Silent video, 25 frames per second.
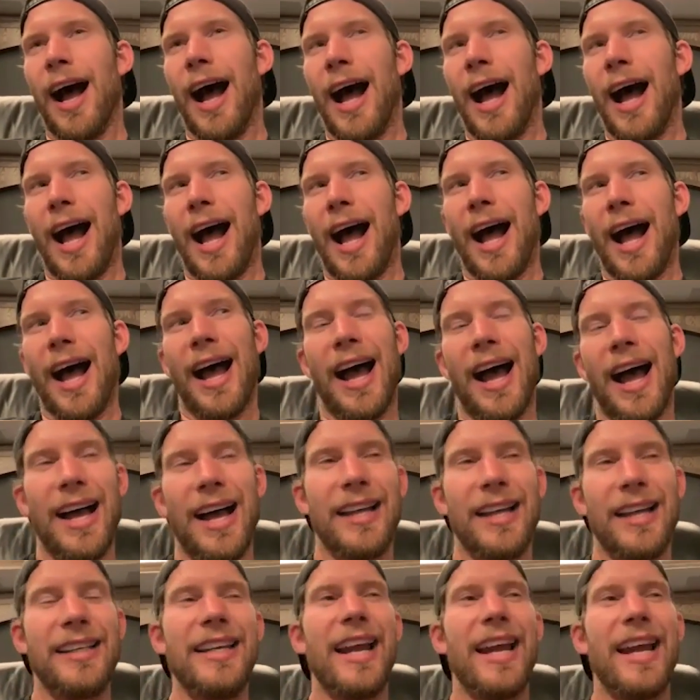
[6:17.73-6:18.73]
I guess. Uh,
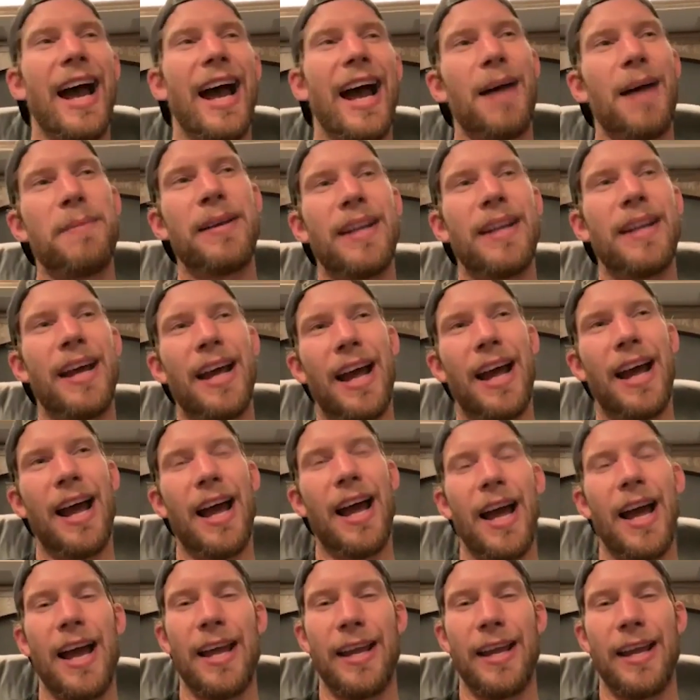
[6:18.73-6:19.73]
yeah. I mean, I,
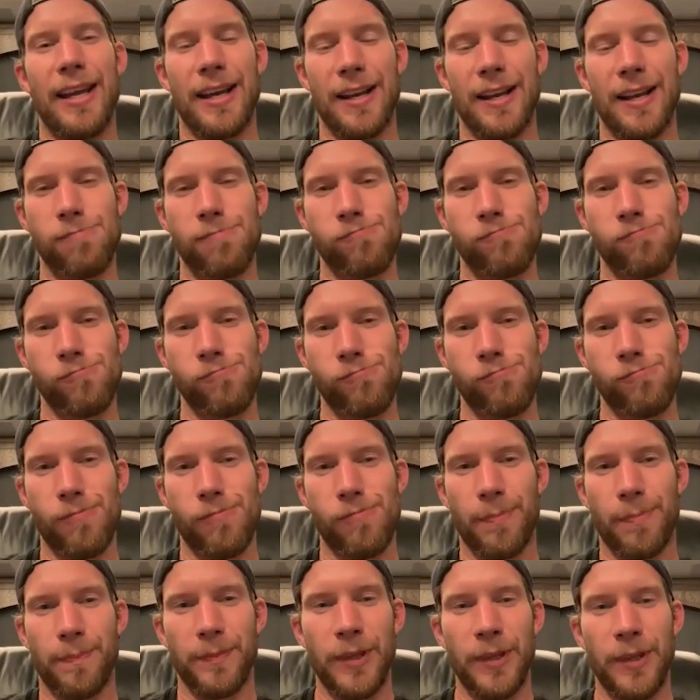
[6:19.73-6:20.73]
I
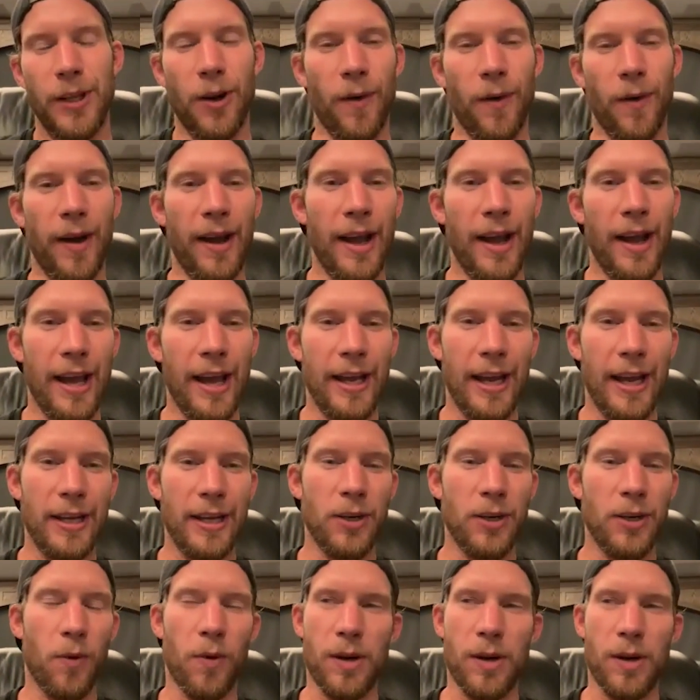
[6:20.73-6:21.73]
you know, I, I
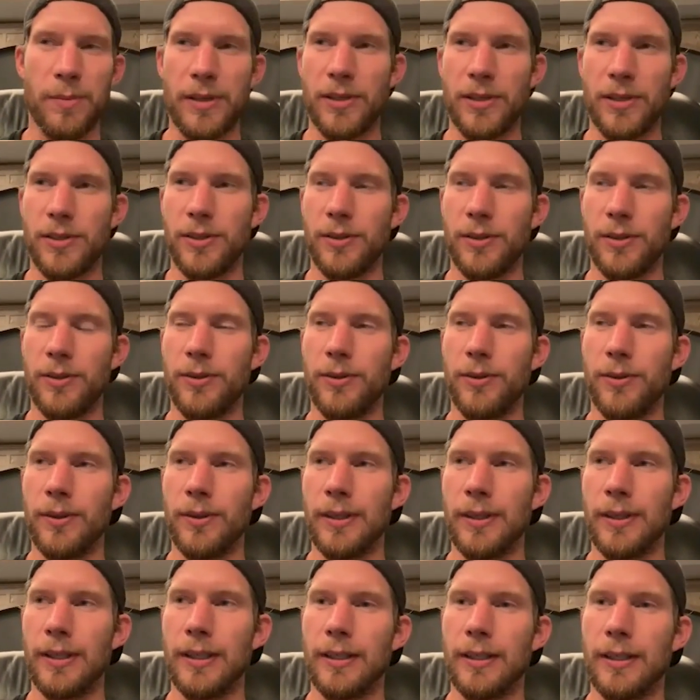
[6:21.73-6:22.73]
don't want to be too.
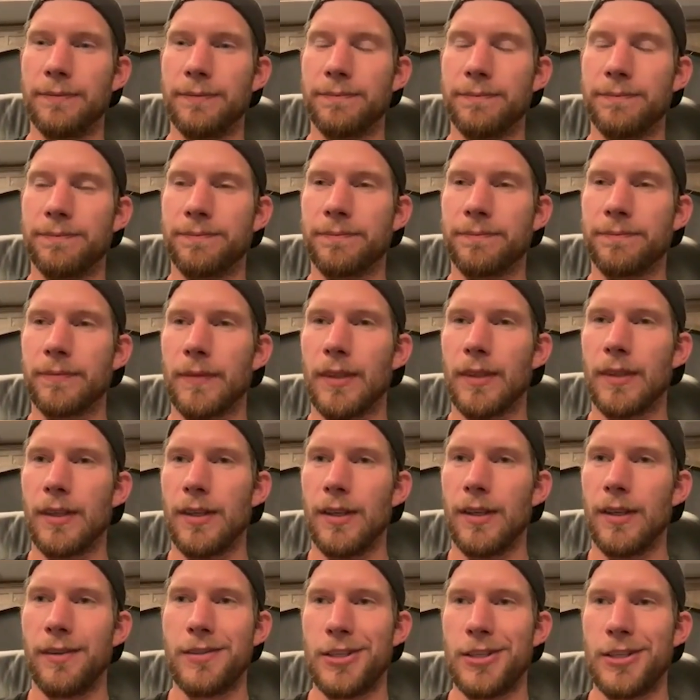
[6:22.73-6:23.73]
Uh,
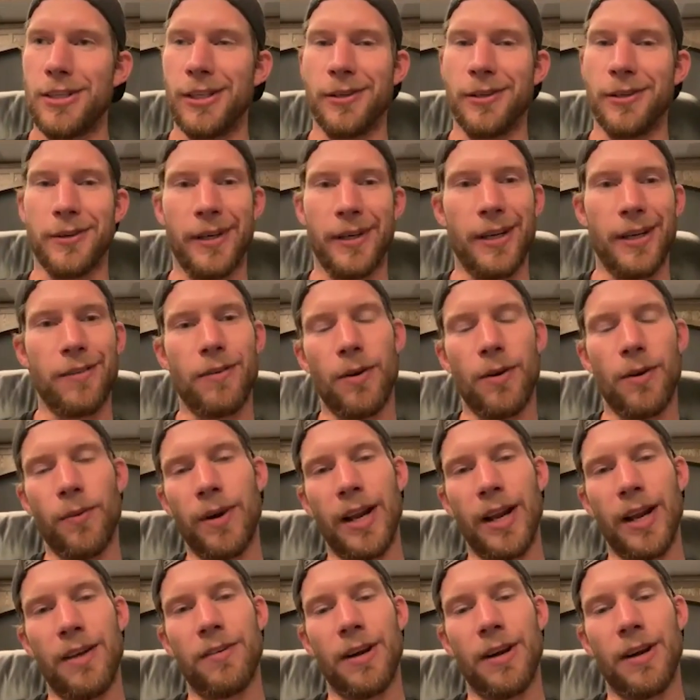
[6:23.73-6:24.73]
secretive or
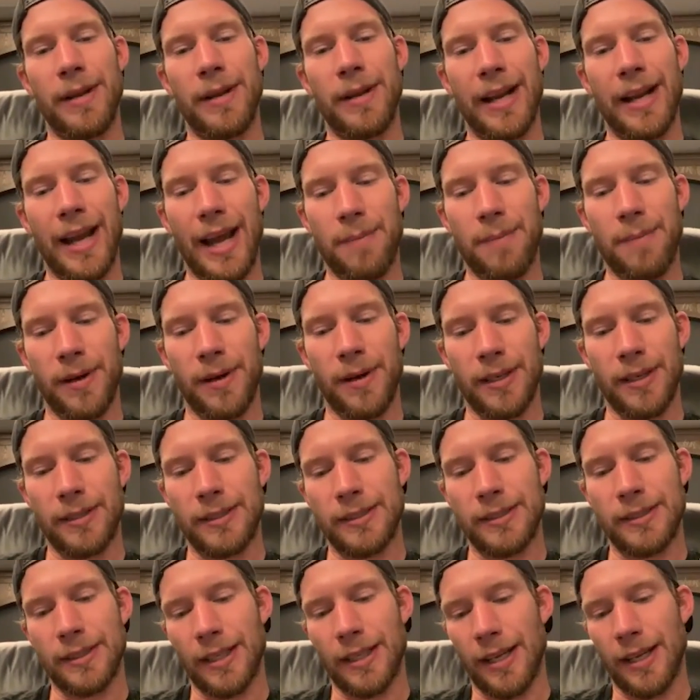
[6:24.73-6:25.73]
whatever. I mean, I, but
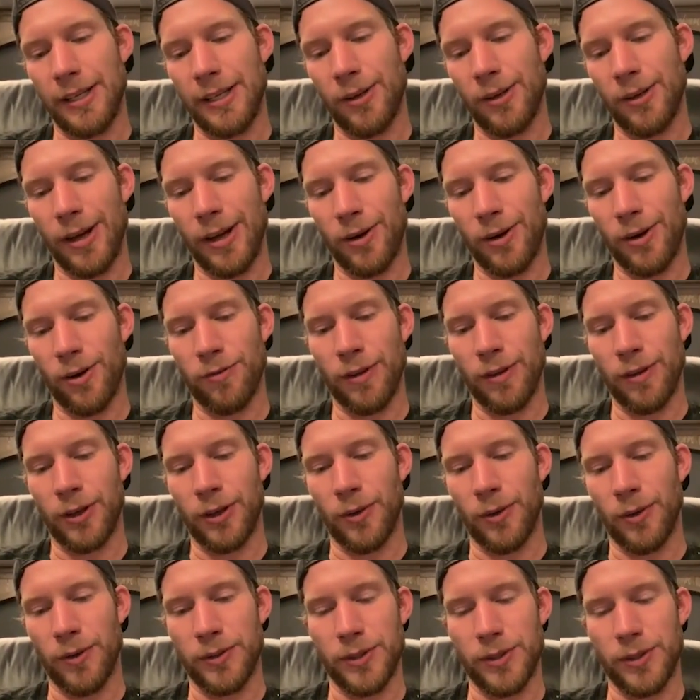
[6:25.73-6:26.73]
uh, you know, I don't know if I'll
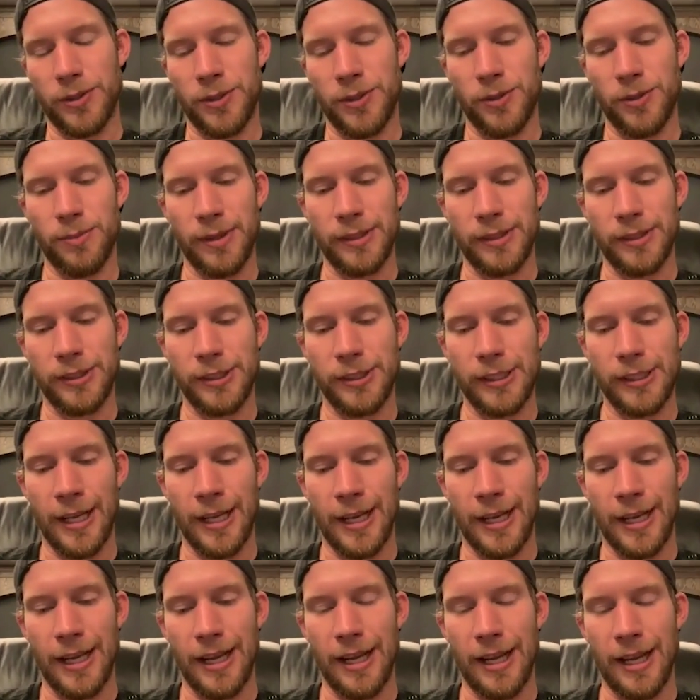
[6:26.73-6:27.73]
go into too much
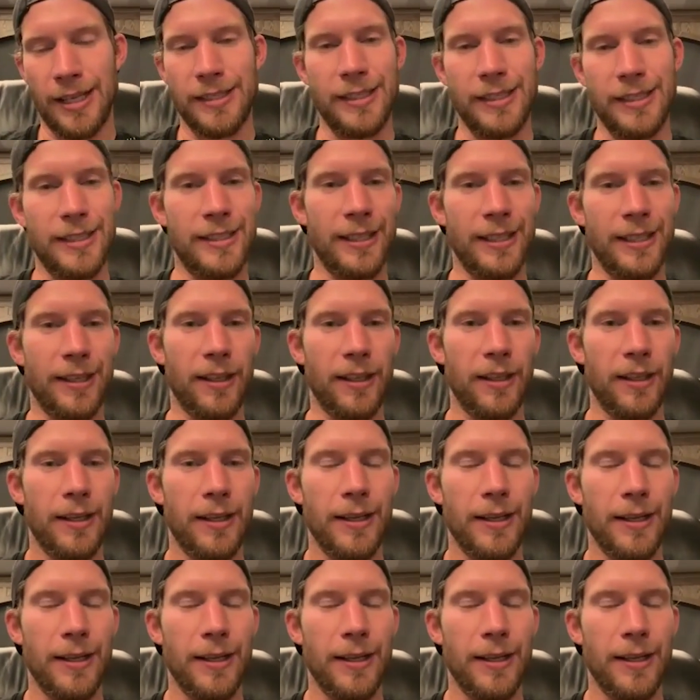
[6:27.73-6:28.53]
uh, detail.